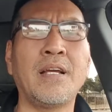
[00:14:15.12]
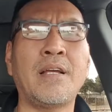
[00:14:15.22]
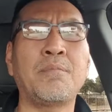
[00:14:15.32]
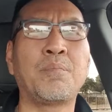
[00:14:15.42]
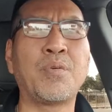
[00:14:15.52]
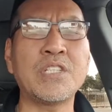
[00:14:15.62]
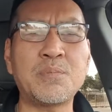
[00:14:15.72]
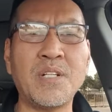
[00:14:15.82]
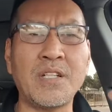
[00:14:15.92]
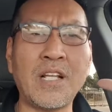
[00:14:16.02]
It
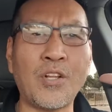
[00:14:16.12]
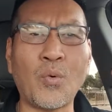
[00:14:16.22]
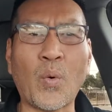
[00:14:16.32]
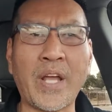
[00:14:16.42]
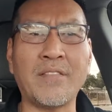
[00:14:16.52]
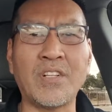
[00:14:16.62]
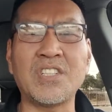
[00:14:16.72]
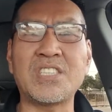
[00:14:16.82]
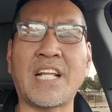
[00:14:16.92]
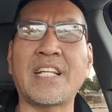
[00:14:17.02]
brings me another way of
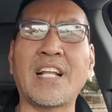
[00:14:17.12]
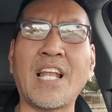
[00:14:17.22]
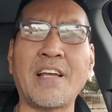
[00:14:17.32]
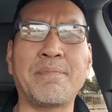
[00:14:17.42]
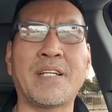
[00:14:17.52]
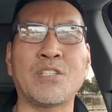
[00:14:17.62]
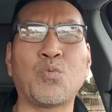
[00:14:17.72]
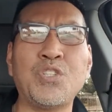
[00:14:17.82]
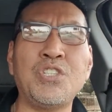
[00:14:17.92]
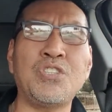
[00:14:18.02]
understanding life because
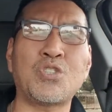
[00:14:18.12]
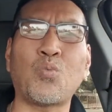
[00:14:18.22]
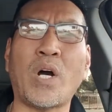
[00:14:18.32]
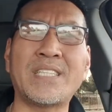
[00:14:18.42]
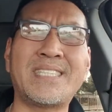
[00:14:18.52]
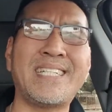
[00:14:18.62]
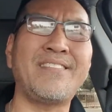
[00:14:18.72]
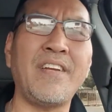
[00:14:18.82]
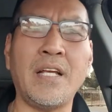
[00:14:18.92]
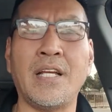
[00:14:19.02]
when you just watch
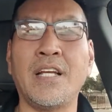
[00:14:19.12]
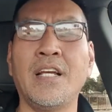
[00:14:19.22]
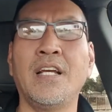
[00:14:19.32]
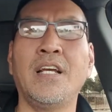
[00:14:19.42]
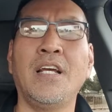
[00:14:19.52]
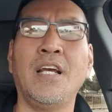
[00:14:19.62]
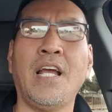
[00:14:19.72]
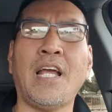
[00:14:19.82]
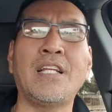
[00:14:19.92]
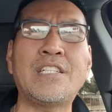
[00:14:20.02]
TV
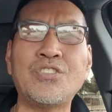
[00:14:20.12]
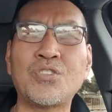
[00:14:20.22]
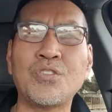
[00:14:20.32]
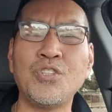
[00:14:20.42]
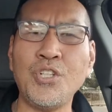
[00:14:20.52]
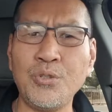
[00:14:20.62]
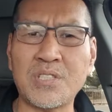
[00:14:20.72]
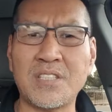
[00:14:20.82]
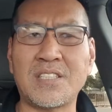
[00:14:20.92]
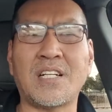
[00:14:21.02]
and listen to the
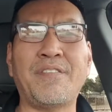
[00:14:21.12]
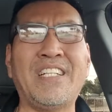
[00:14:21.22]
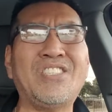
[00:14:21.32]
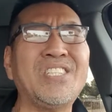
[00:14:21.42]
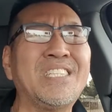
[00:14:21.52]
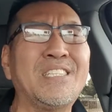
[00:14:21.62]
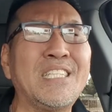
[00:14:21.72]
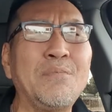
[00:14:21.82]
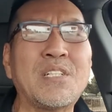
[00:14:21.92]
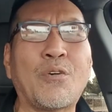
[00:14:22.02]
news and stuff, it just
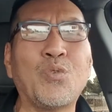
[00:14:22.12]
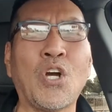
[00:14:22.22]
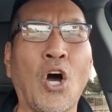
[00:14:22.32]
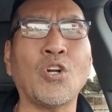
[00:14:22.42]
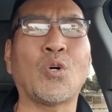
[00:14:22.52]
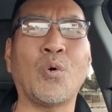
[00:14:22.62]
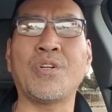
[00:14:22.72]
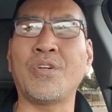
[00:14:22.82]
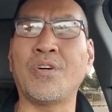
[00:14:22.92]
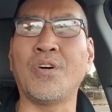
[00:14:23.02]
seems like we are
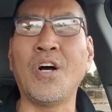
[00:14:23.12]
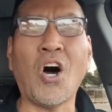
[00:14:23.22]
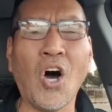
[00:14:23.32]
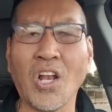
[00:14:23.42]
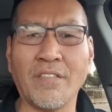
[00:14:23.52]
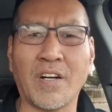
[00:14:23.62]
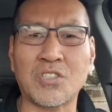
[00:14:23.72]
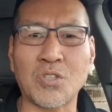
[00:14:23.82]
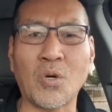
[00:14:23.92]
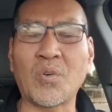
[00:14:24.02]
going to all of
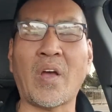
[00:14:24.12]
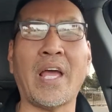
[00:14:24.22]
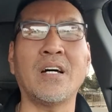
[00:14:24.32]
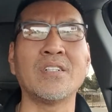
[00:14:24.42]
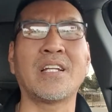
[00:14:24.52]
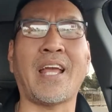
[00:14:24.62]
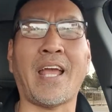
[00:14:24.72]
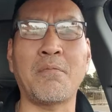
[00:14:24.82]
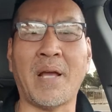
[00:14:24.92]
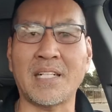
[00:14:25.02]
us are going to hell in a
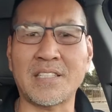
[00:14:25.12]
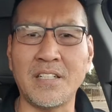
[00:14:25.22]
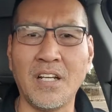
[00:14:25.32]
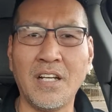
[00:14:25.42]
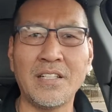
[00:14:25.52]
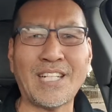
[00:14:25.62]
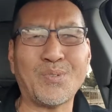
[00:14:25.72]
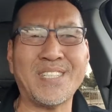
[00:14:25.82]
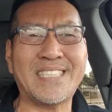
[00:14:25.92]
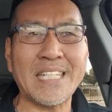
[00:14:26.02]
handbasket that's
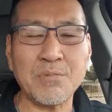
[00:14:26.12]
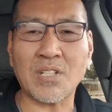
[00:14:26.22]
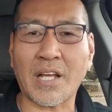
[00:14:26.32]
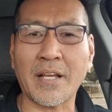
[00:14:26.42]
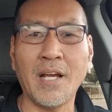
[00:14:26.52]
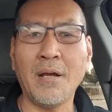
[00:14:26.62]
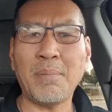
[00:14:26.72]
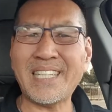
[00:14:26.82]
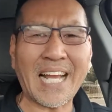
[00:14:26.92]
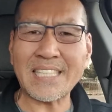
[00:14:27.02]
what it seems like.
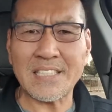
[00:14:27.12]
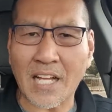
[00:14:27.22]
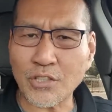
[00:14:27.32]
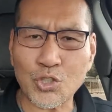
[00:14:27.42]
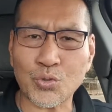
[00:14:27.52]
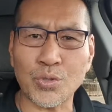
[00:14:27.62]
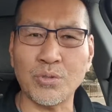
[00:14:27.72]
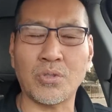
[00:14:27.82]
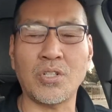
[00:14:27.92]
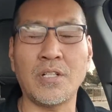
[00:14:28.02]
But that's not the
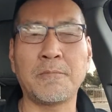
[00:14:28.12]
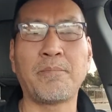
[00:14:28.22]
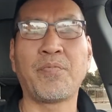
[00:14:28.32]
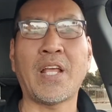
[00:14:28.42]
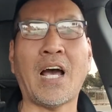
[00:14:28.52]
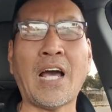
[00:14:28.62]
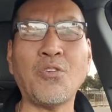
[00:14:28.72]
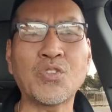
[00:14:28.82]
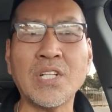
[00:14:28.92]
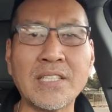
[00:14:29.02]
truth. I
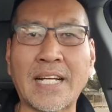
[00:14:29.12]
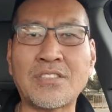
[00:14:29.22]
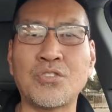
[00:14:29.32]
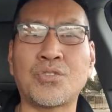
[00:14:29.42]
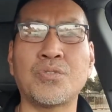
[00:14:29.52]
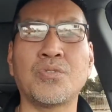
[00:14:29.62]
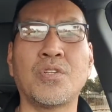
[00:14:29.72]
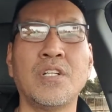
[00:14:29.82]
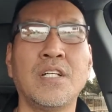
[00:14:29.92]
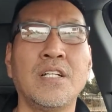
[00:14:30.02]
don't think that's the truth.